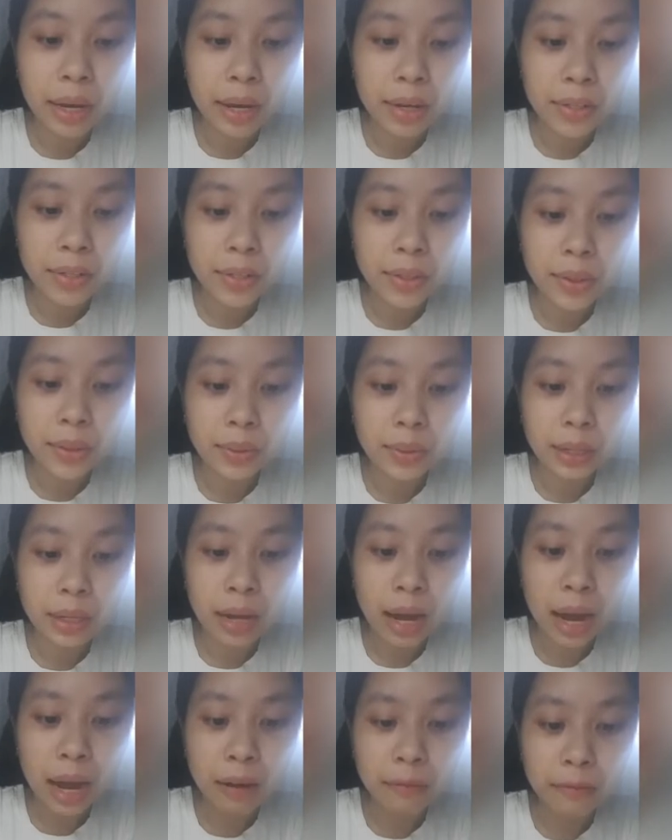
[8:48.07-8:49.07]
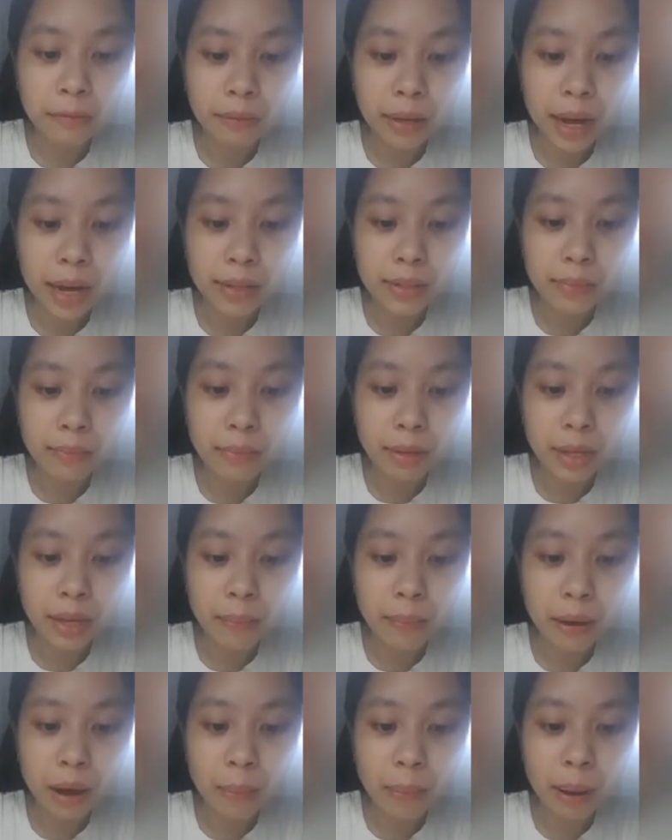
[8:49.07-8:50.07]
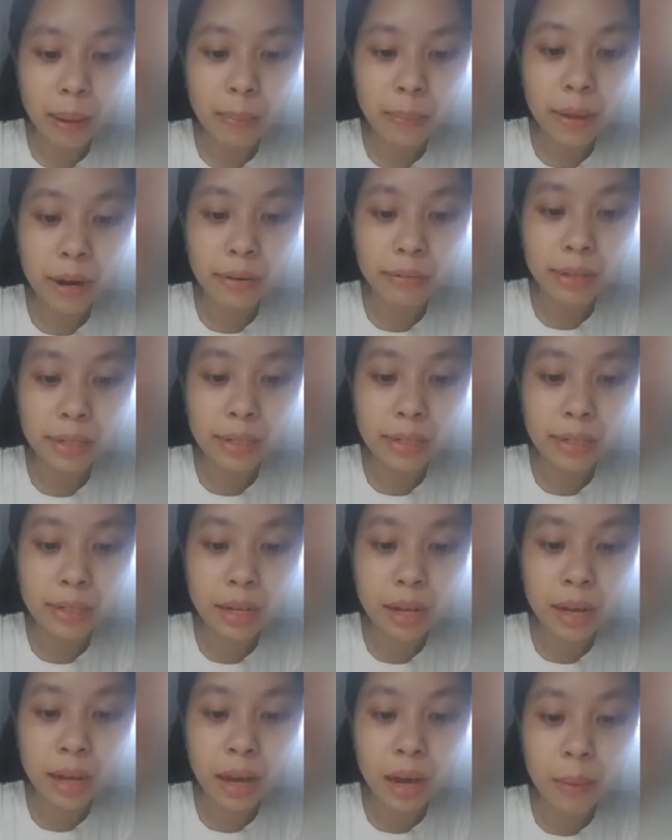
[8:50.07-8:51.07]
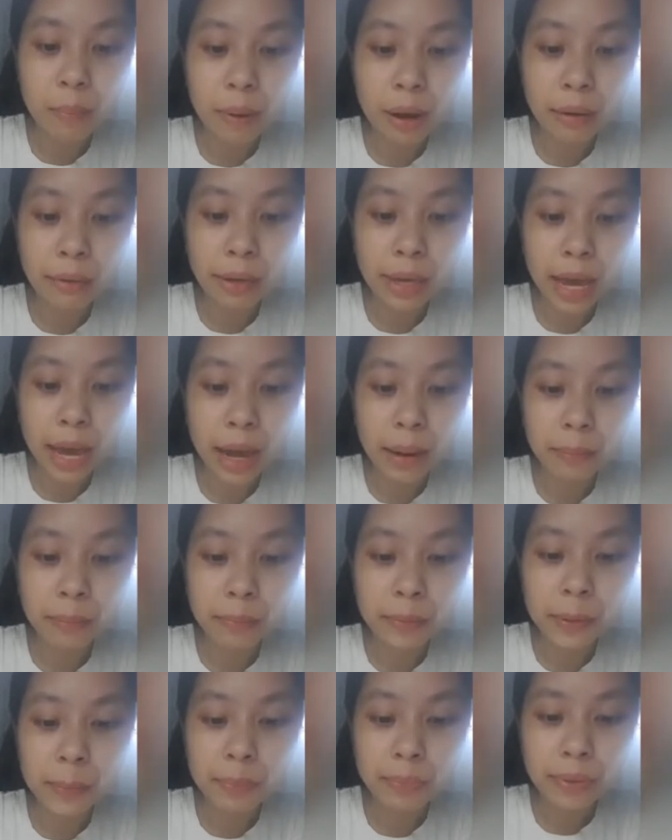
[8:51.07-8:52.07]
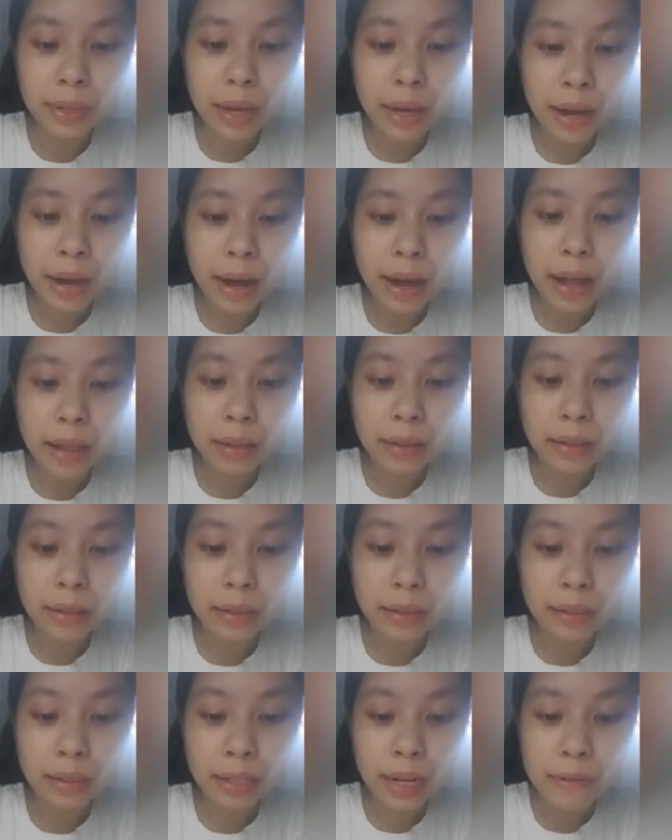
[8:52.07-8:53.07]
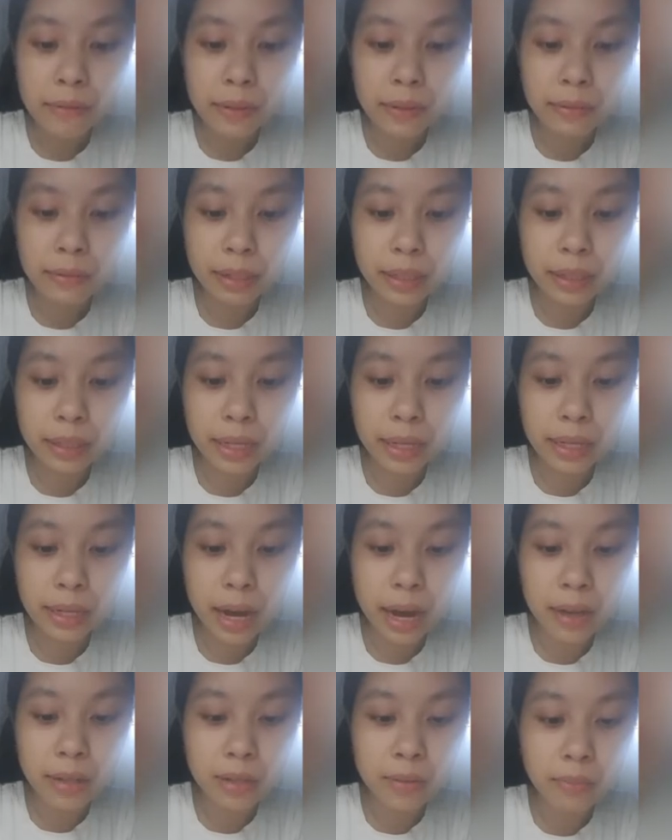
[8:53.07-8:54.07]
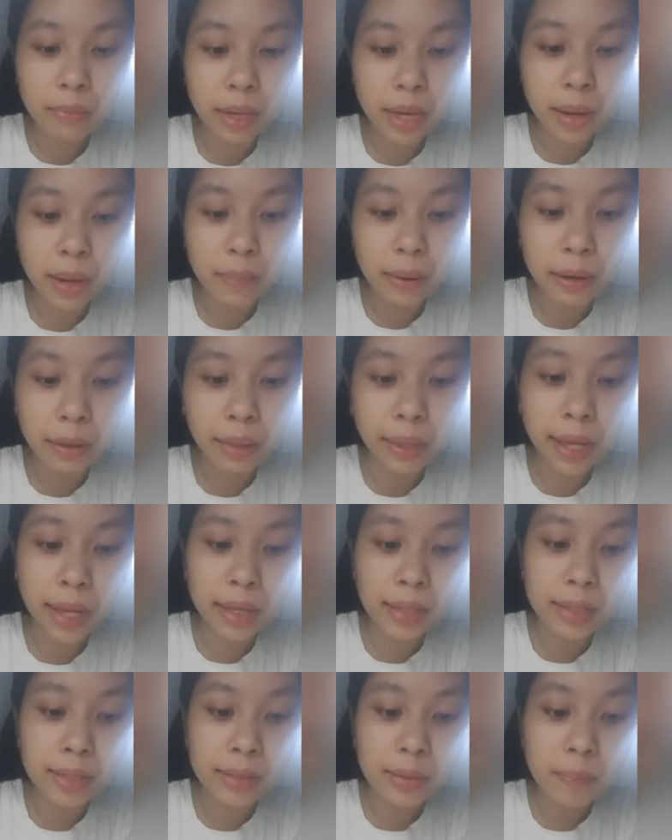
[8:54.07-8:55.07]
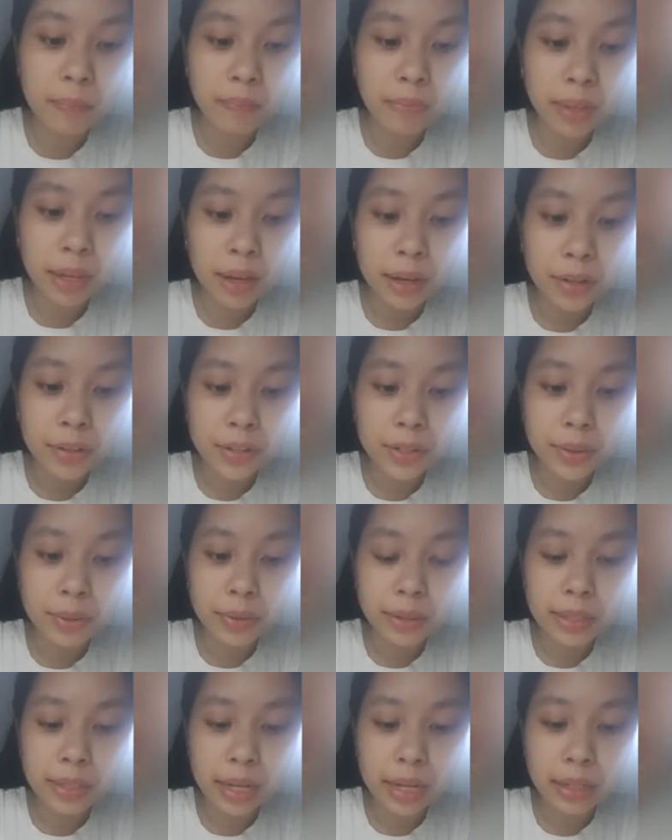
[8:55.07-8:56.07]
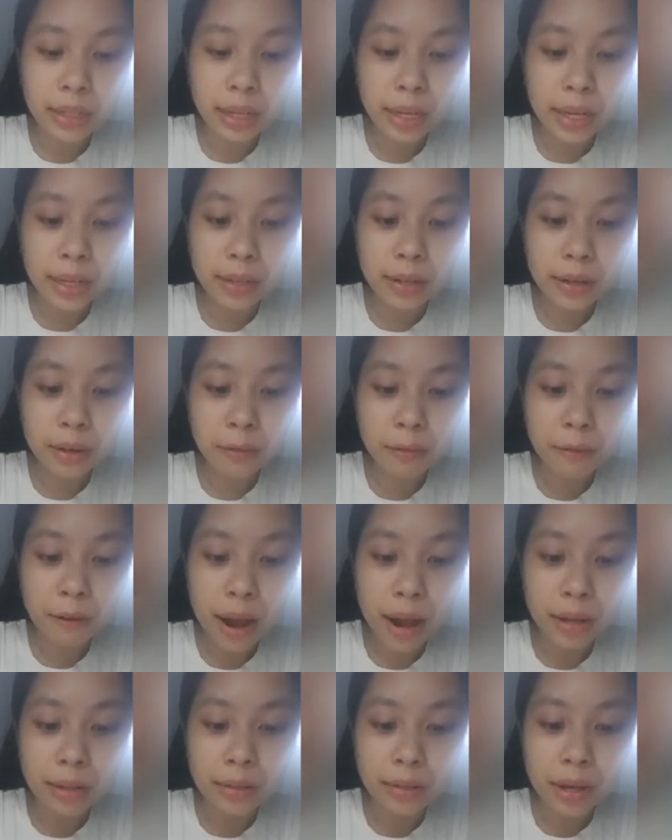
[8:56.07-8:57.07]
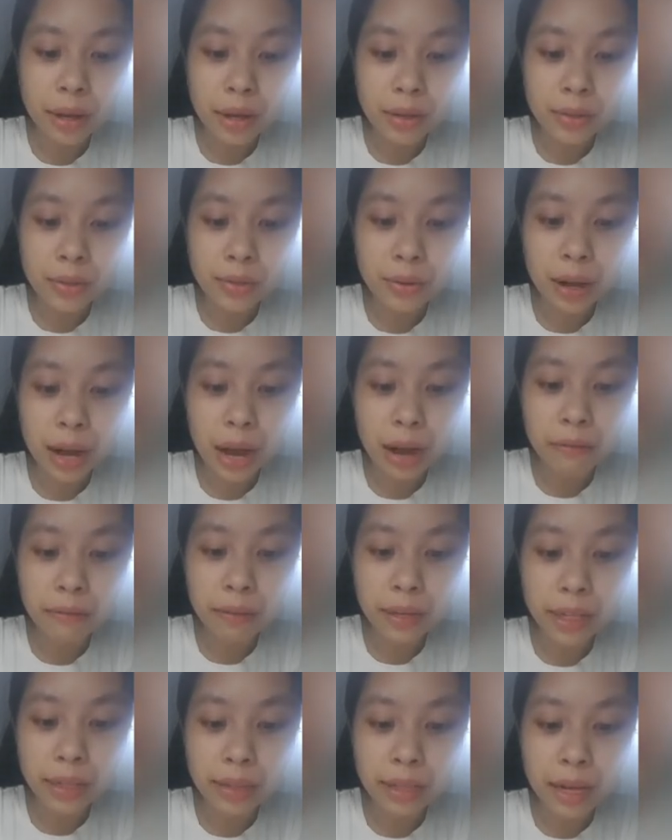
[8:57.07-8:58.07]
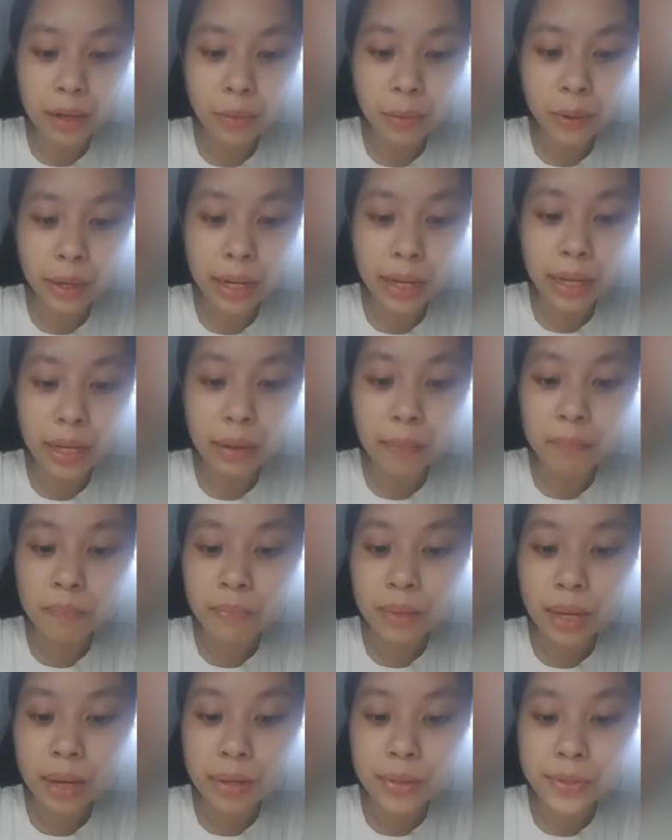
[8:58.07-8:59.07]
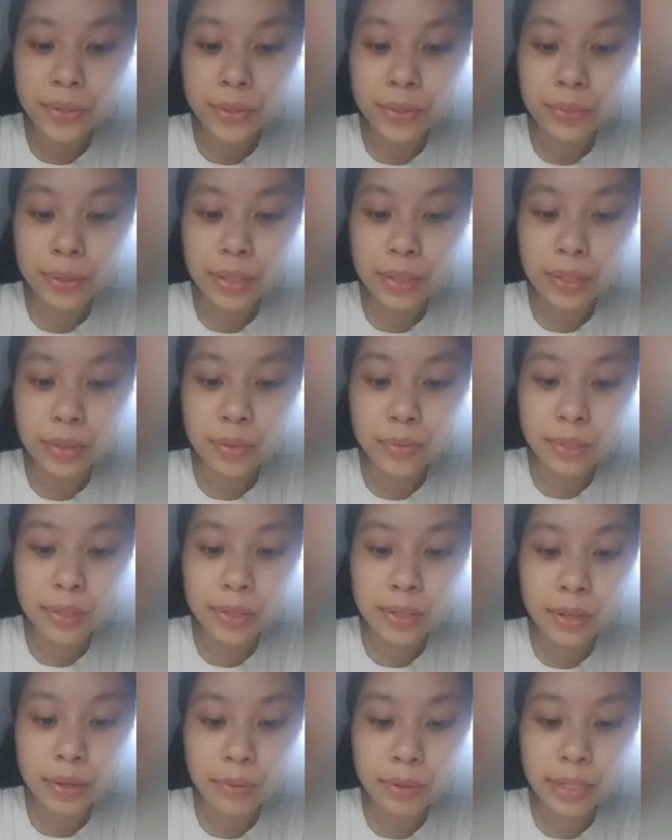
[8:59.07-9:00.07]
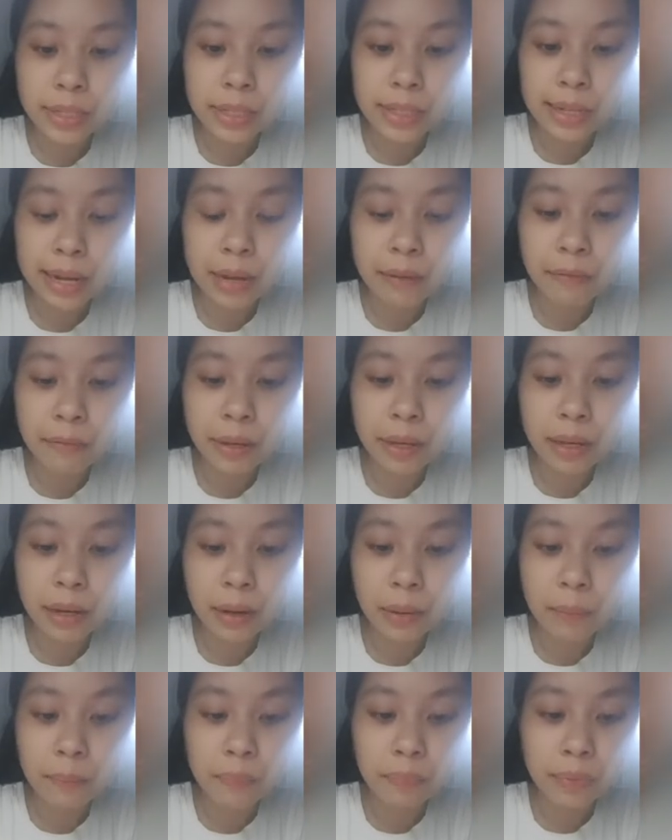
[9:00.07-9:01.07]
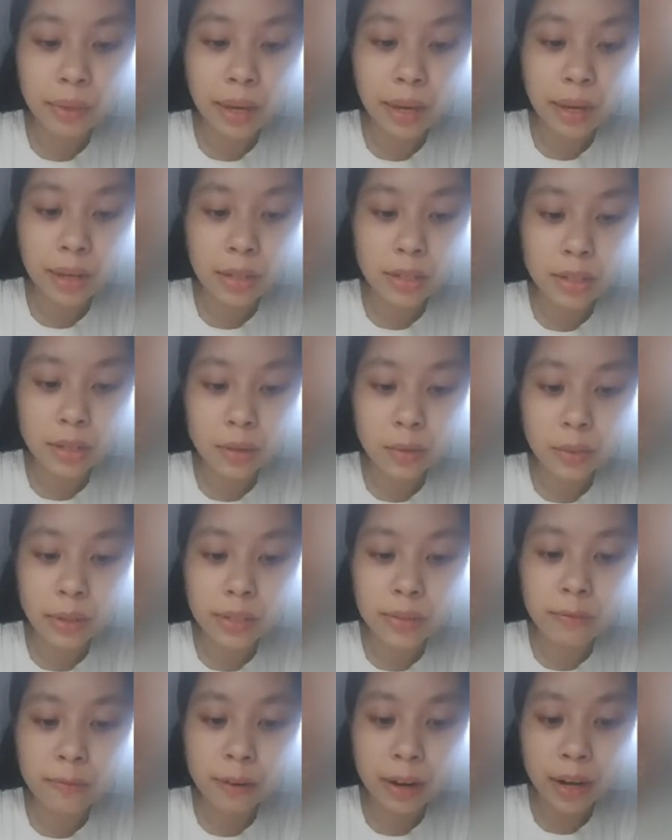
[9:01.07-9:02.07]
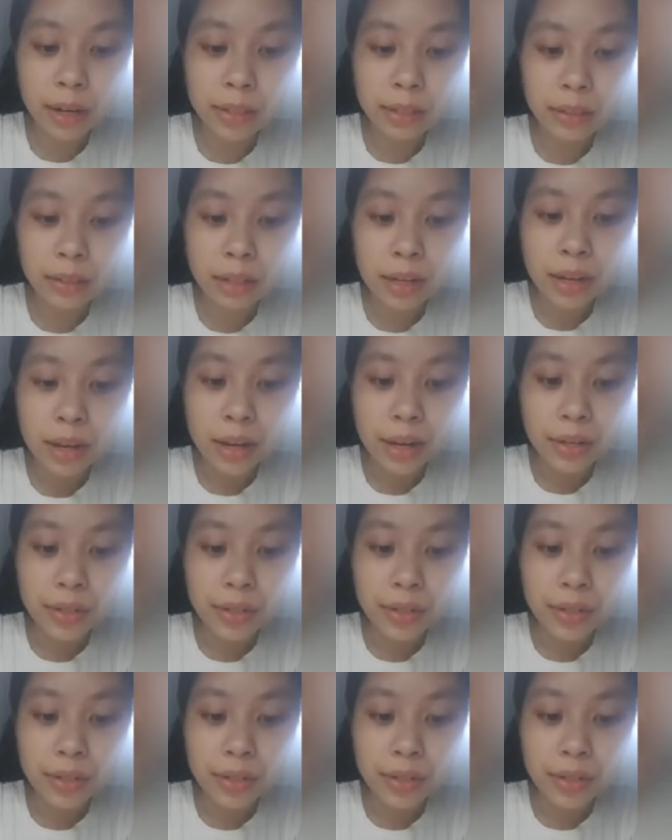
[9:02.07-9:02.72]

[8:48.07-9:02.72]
She would have asked me about my parents, about camp. Ella never really asked me about things. She was an easier friend to have in that way. She wasn't serious like Via. She was fun.